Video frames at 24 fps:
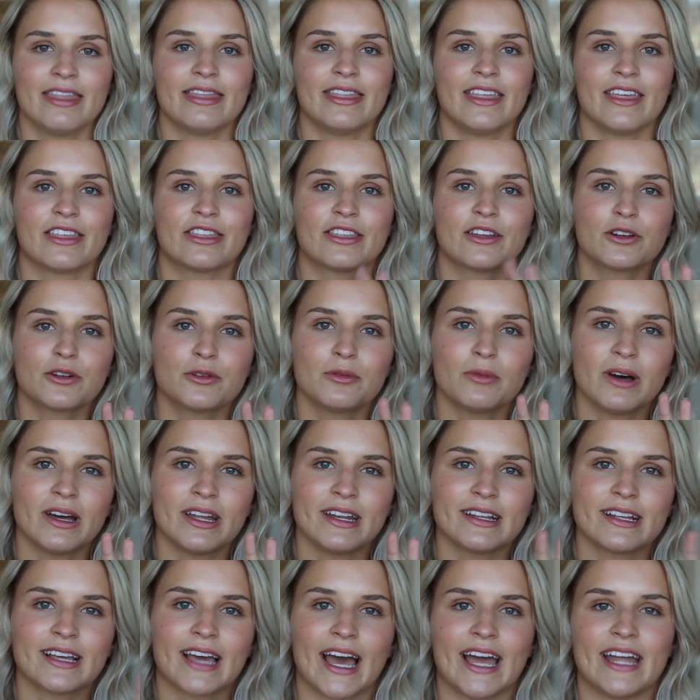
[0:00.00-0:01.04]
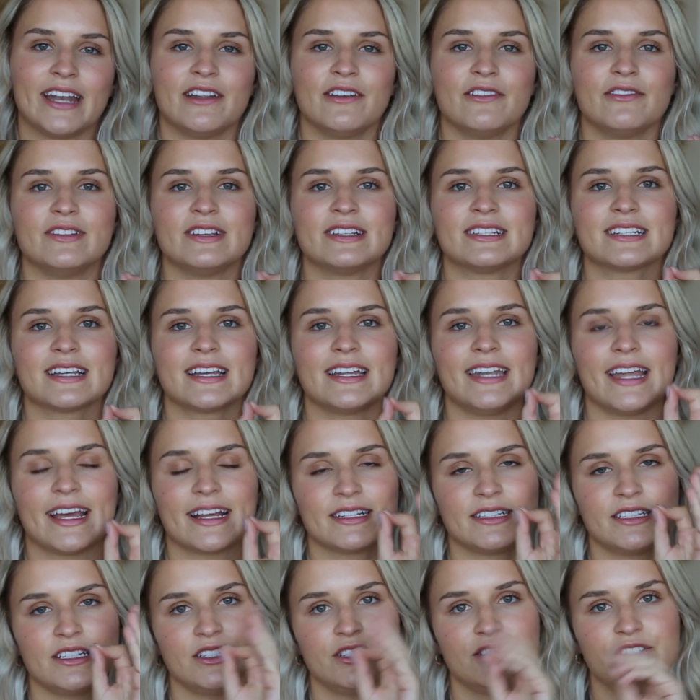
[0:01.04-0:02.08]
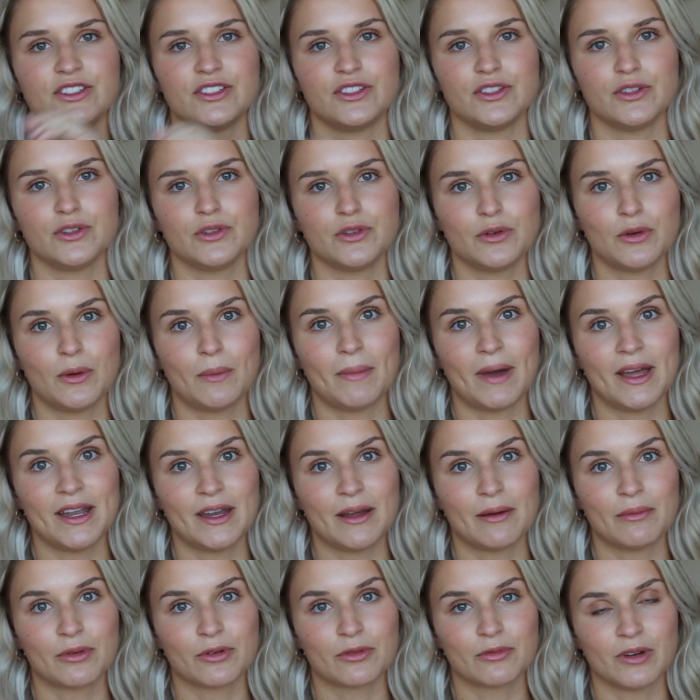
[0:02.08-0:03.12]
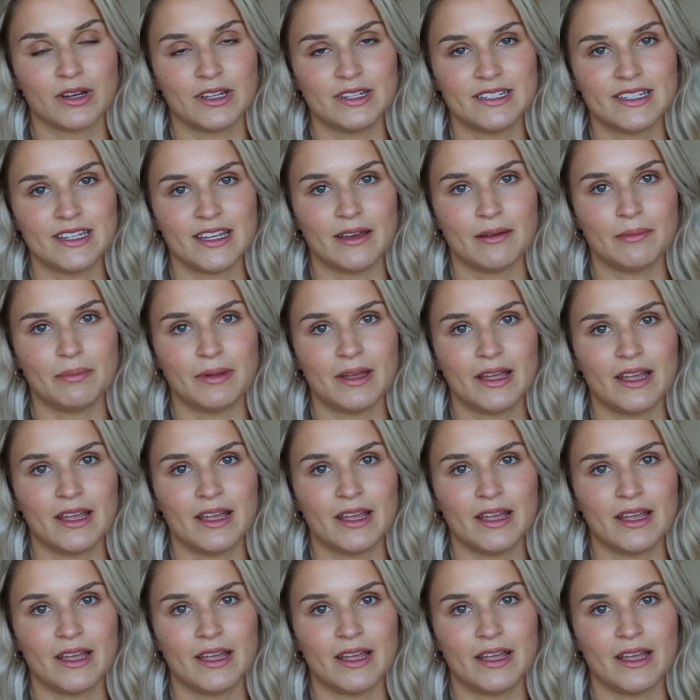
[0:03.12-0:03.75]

The third one kind of is connected to my number 1 tip,